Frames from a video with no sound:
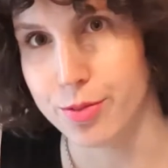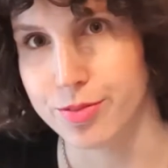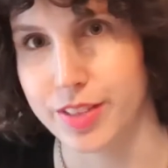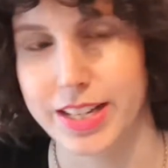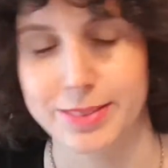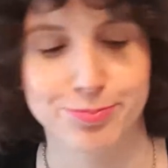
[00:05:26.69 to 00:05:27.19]

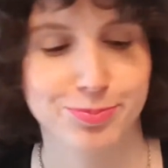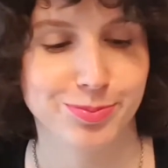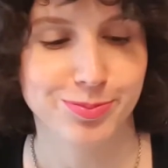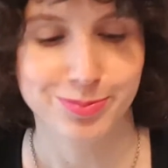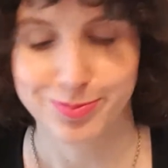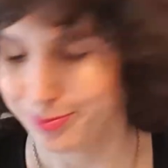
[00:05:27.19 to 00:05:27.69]
Hopefully.
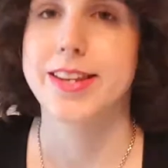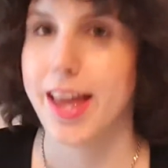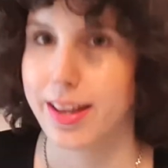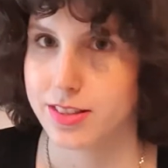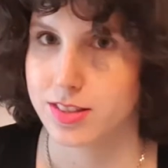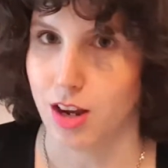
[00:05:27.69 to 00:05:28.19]

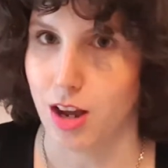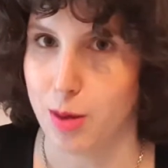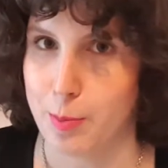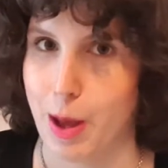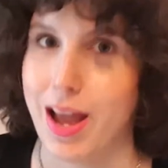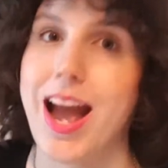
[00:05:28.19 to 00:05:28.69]
Next
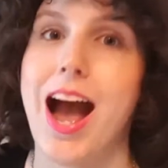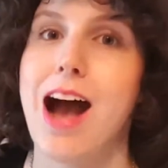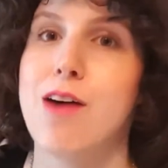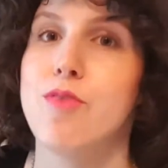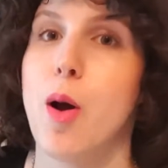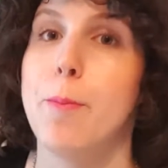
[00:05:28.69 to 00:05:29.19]
up, I
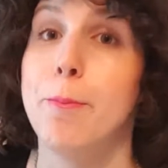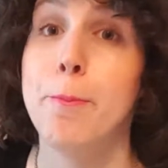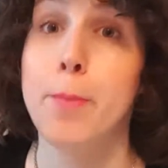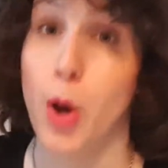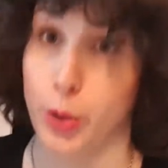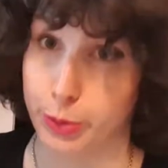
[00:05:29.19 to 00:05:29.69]
have
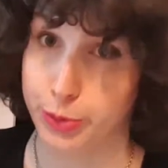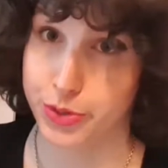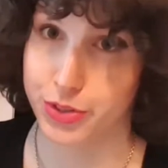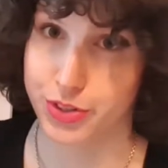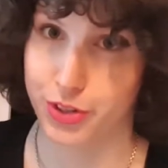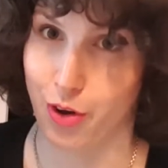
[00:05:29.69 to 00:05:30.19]

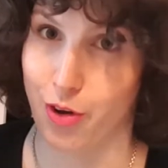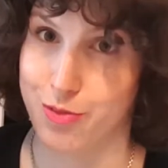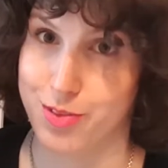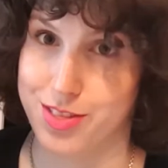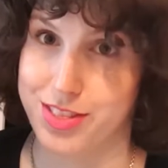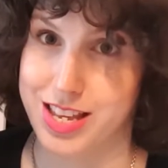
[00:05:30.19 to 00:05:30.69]
most
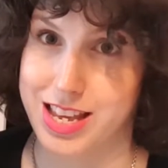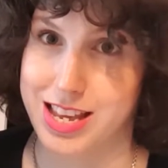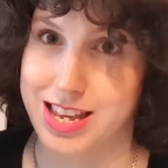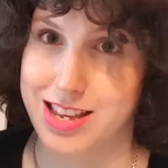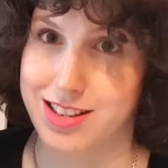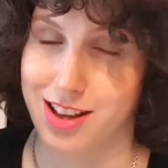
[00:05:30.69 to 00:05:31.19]
of
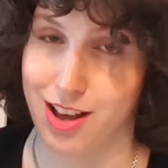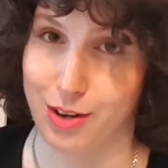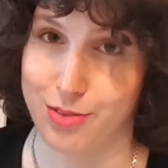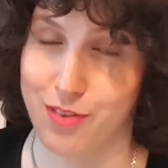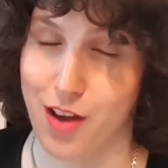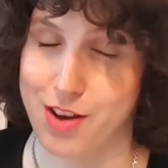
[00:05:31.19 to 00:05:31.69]
the
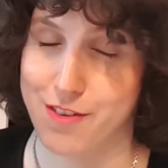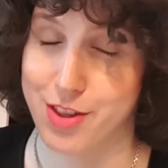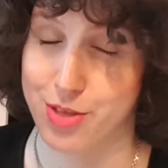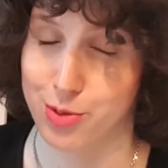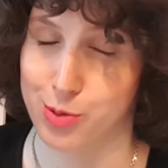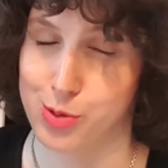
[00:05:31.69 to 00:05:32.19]
Girl of
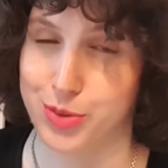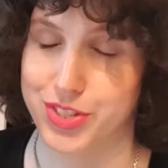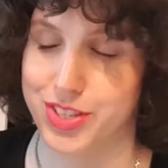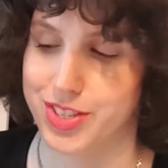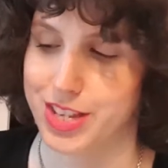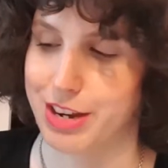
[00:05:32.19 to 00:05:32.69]
Fire and
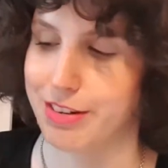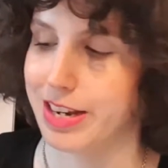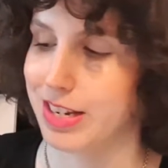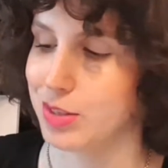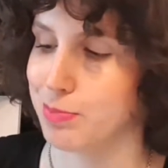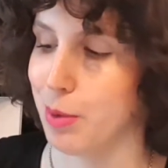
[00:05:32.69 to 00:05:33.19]
Thorns
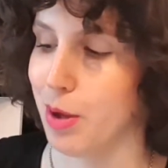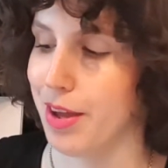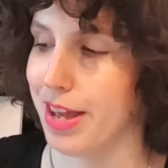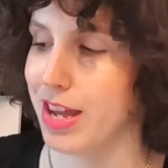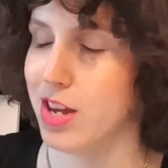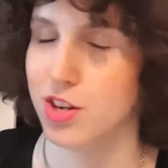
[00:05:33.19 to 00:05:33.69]
series
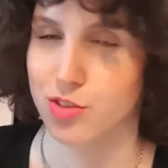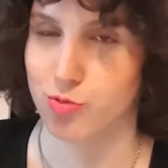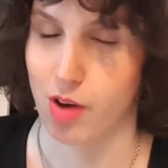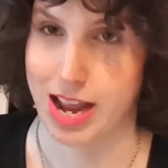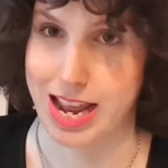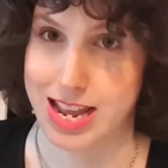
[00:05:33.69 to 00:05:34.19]
by
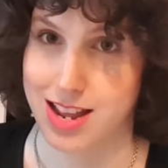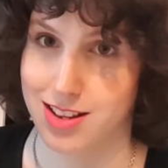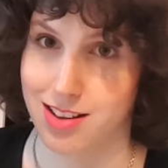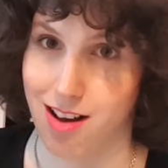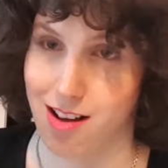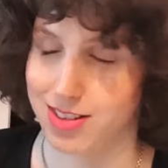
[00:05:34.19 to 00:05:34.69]

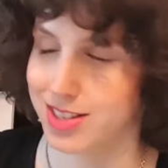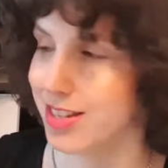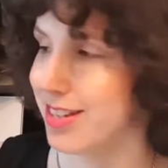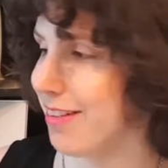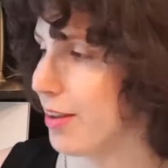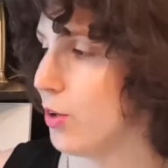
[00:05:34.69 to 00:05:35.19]
Rae
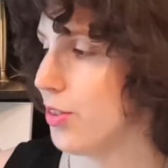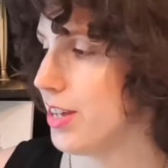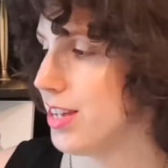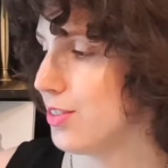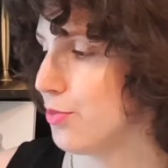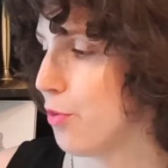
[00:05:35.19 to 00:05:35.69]
Carson. Now, I
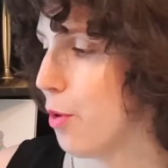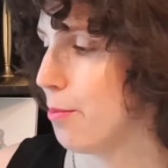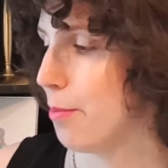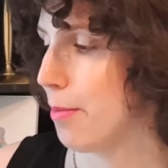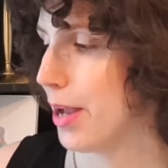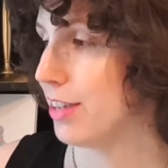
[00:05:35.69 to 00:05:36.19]
got these
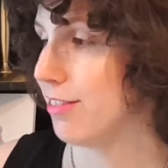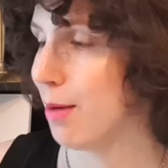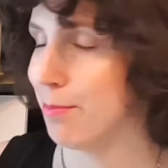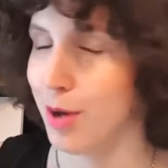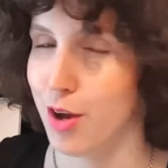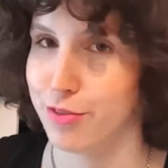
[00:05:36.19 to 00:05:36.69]
from
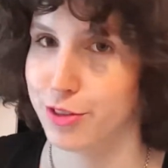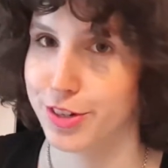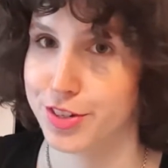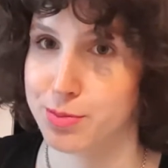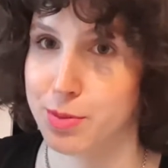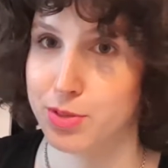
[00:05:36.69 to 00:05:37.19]
my grandma
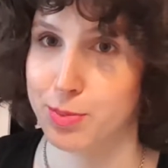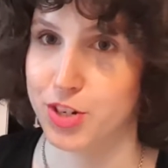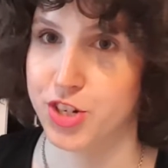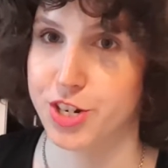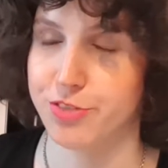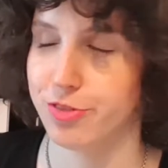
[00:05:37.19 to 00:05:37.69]
for
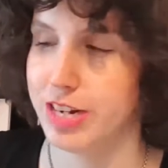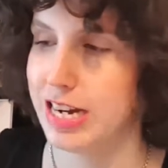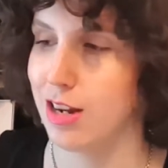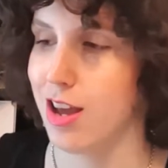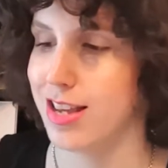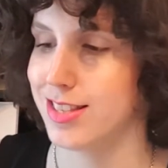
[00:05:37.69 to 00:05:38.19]
Christmas, but she
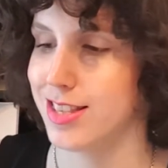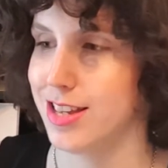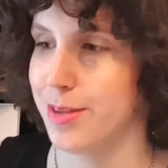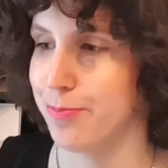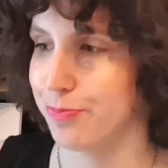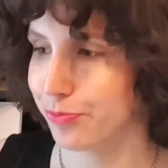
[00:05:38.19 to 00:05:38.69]
didn't
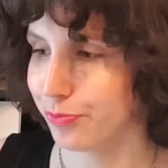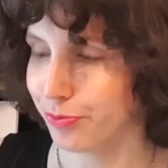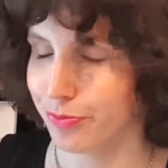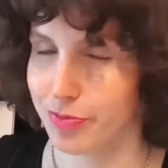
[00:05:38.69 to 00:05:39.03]
realise that